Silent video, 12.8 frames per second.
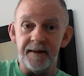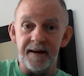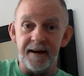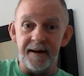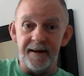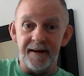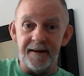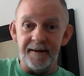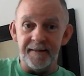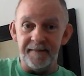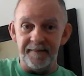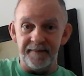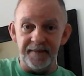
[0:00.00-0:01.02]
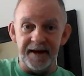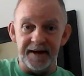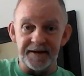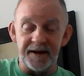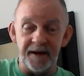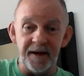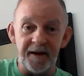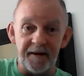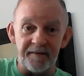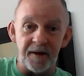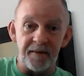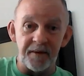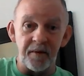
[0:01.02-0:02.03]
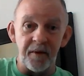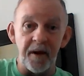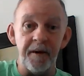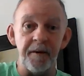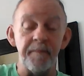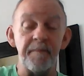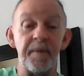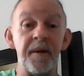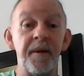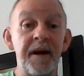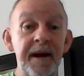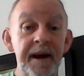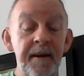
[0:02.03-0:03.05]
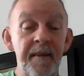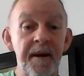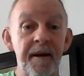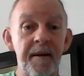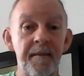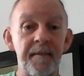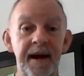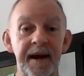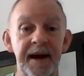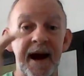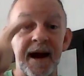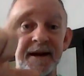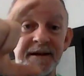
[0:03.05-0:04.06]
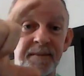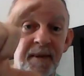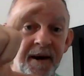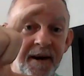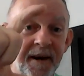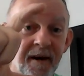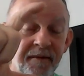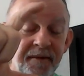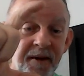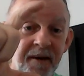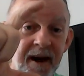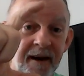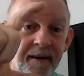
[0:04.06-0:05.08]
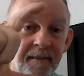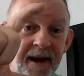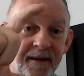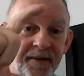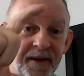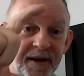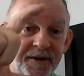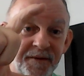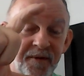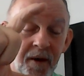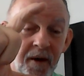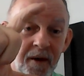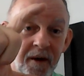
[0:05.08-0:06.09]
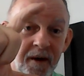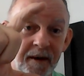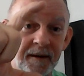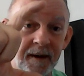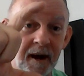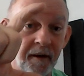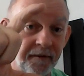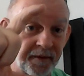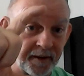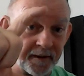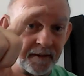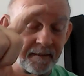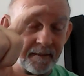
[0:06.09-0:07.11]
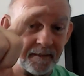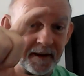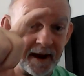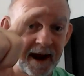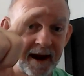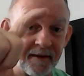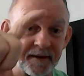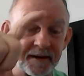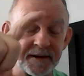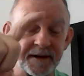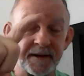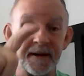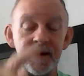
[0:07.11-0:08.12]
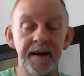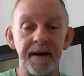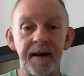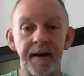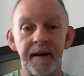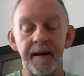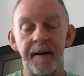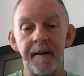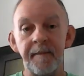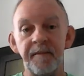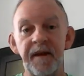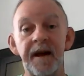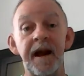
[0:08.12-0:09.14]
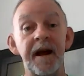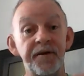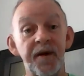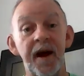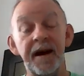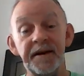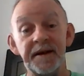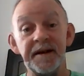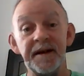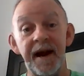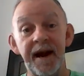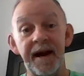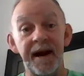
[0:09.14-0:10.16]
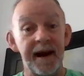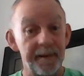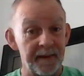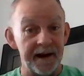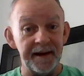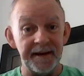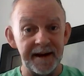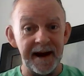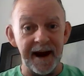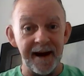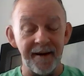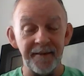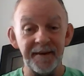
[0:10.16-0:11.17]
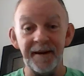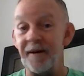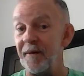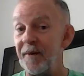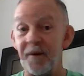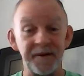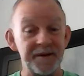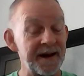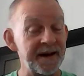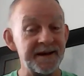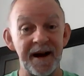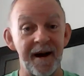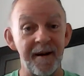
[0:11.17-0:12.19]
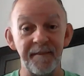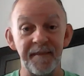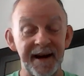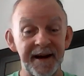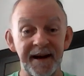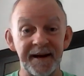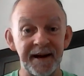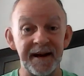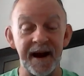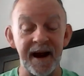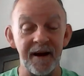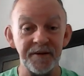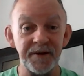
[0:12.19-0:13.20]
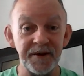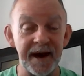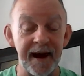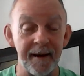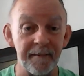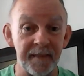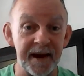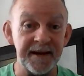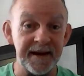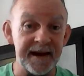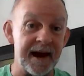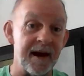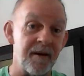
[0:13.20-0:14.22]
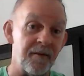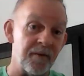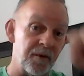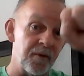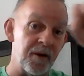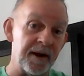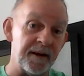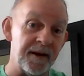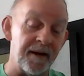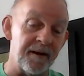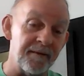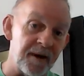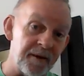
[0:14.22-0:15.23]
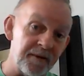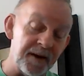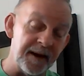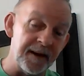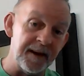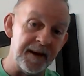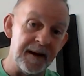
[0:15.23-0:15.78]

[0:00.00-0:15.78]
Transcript: glove on the rope pulling him up and got his butt off the ground about this far off the canvas. And they tried to say he beat the count, and of course that's not beating the count. You can't beat the count with one glove on the